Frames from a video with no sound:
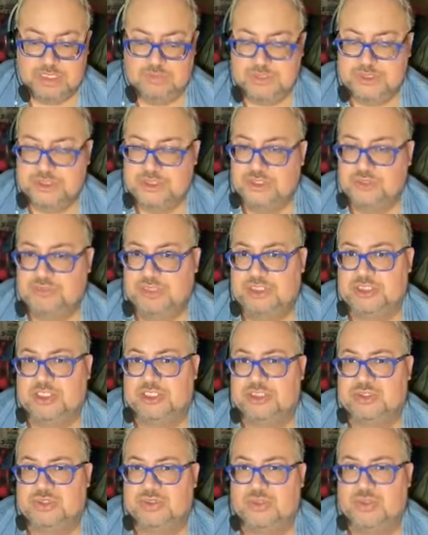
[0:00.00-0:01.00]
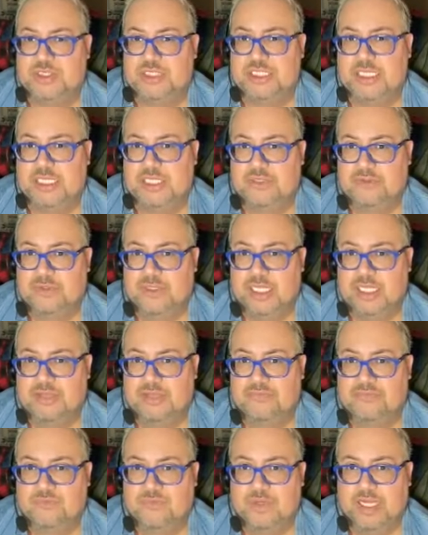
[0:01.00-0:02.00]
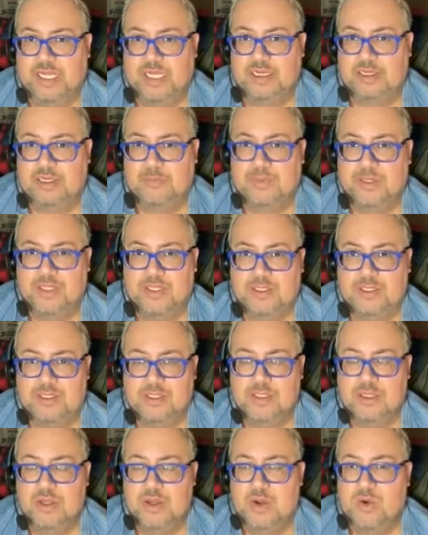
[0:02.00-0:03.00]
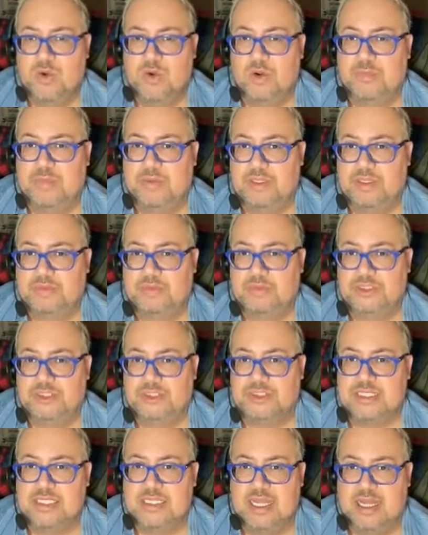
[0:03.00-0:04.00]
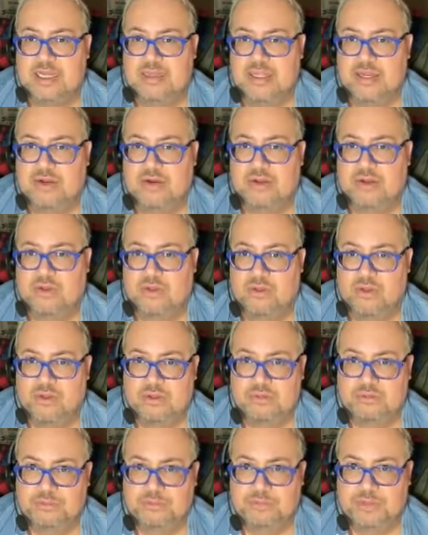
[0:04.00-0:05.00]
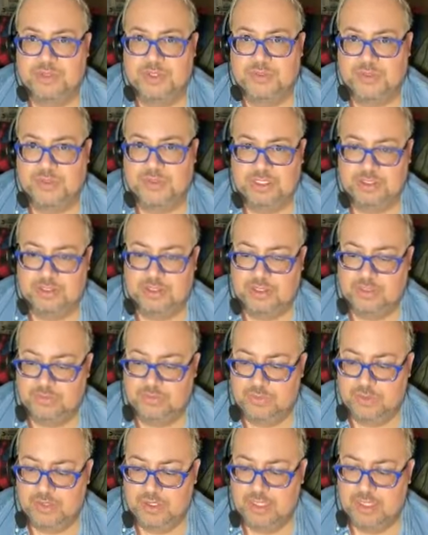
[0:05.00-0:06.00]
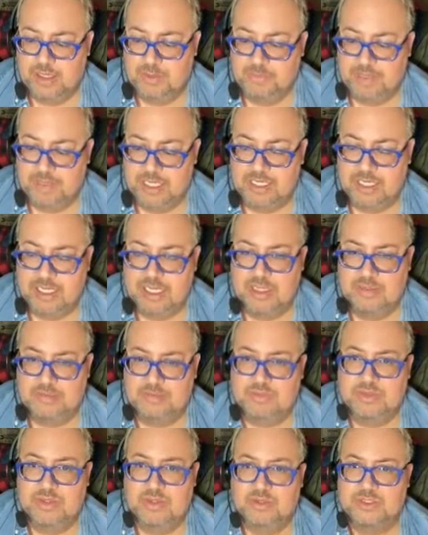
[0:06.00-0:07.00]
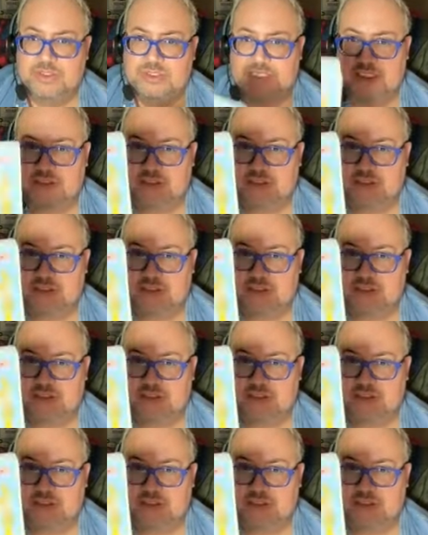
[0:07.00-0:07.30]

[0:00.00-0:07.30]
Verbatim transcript: he was too much controlling in your life or had an opinion or maybe he was just not there at all period, you know. But um, they're